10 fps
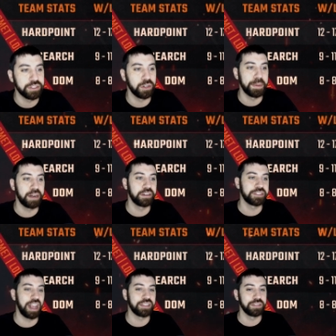So Paris
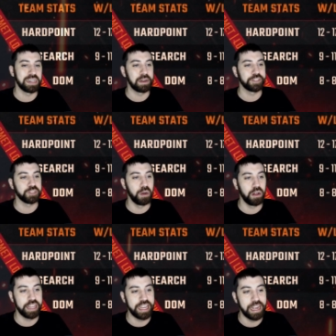takes a little bit of a small
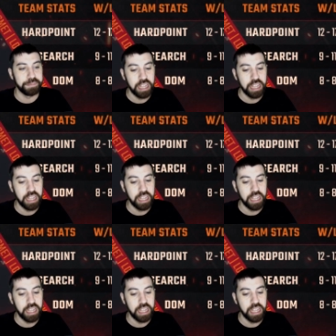hit.